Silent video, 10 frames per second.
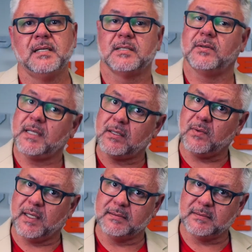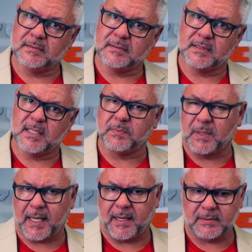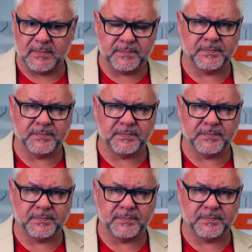So another one to split out,